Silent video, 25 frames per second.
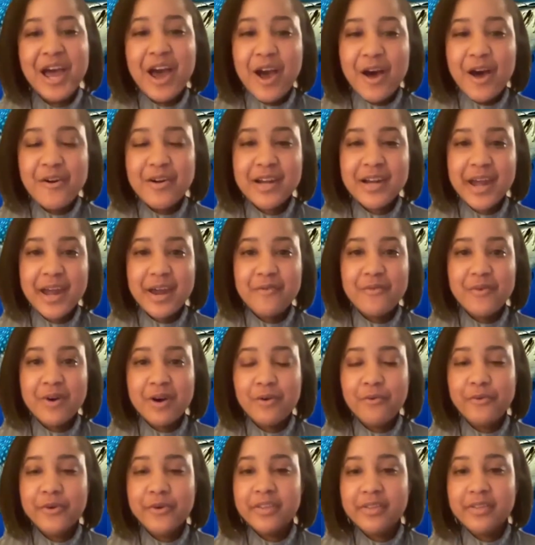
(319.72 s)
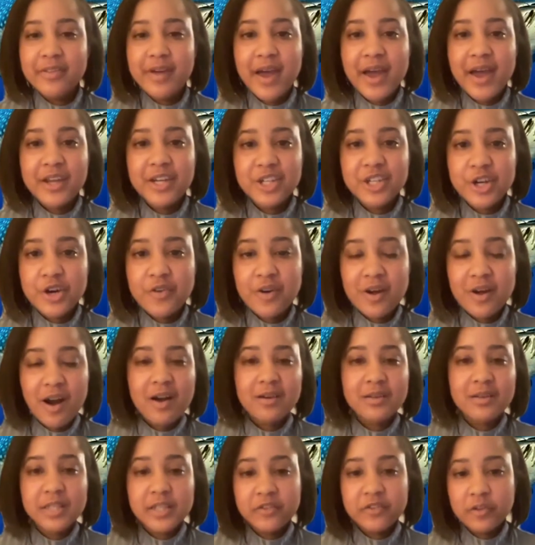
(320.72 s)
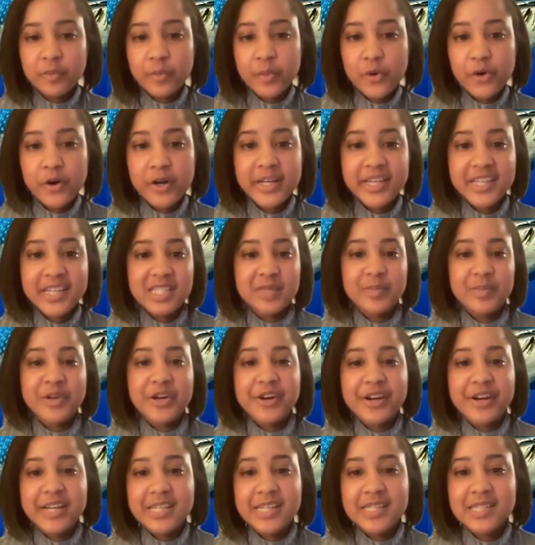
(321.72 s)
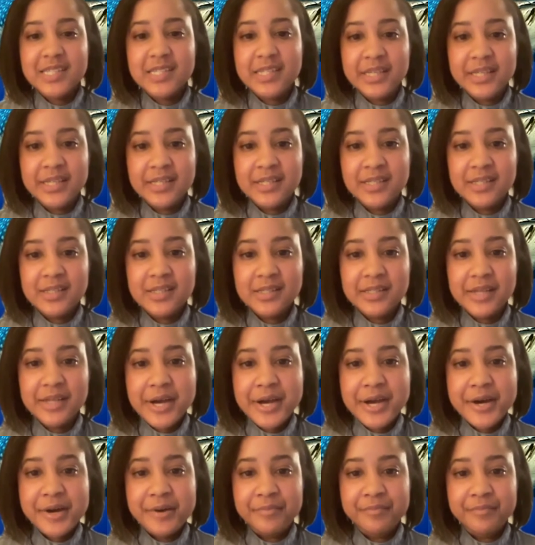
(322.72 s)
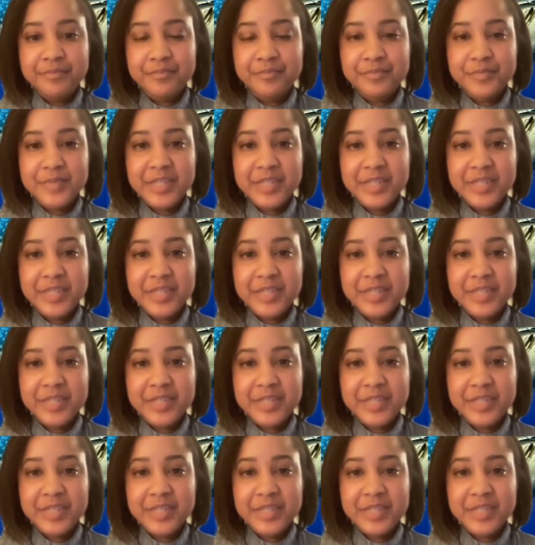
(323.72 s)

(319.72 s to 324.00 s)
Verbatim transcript: okay, well, with that, you know, on our liveaboard experiences, um,